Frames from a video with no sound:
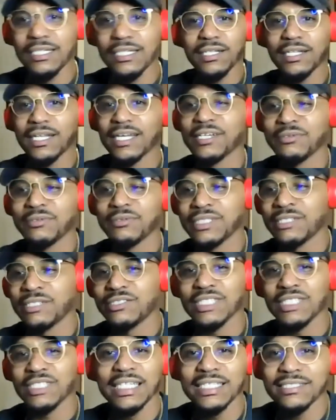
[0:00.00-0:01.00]
Like there
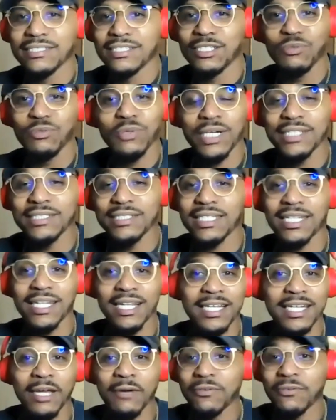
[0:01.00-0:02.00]
was an incident where they say
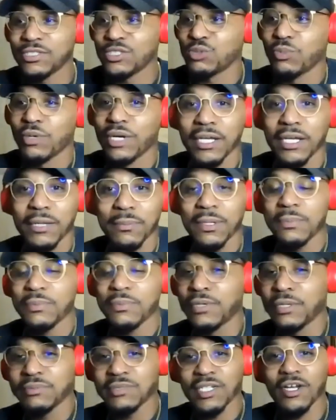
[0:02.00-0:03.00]
like they were just bringing
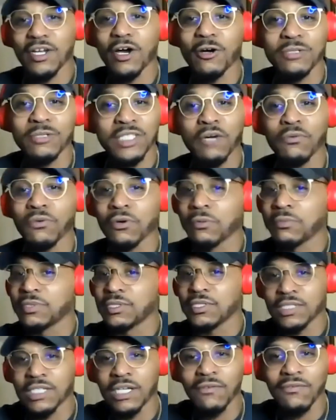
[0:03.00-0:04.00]
people up to the hotel room and
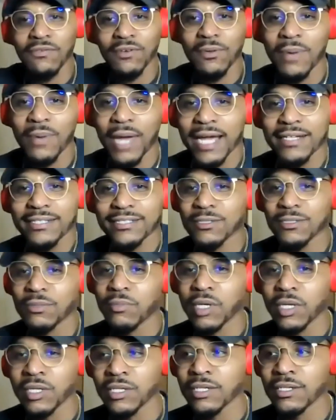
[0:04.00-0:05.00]
just giving them packets of
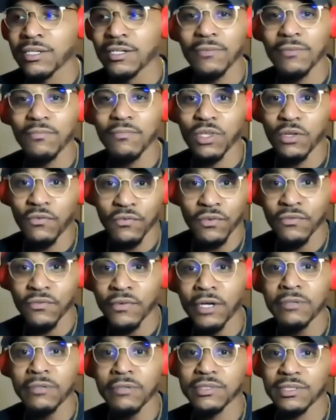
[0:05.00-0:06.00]
money for
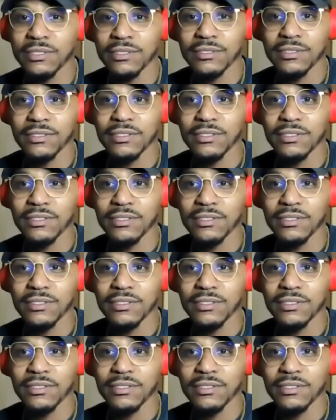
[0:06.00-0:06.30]
votes,